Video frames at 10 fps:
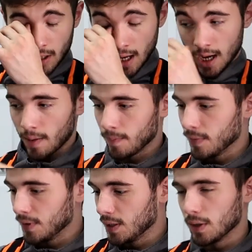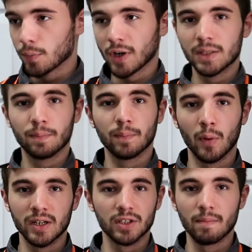um, the, the price
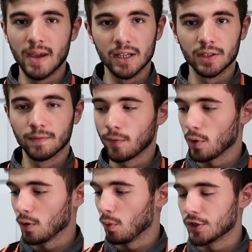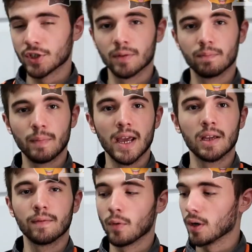point is amazing for what you're
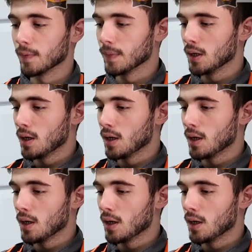paying for.